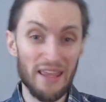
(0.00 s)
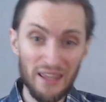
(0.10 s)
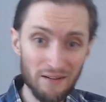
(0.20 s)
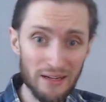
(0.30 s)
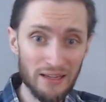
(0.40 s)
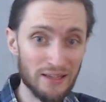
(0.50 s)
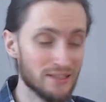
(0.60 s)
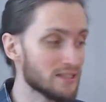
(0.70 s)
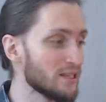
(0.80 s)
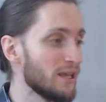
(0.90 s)
Here it
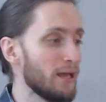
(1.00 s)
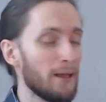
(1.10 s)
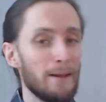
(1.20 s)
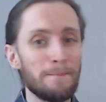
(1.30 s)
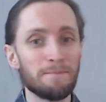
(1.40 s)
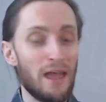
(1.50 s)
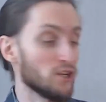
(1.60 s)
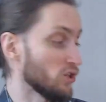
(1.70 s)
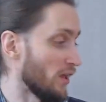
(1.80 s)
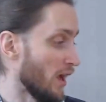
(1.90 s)
is,
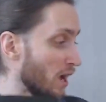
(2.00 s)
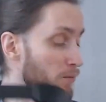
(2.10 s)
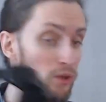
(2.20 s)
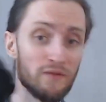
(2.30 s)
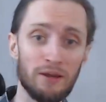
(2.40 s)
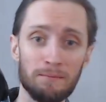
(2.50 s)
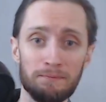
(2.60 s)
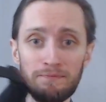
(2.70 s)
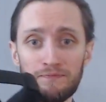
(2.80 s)
actually a couple of them.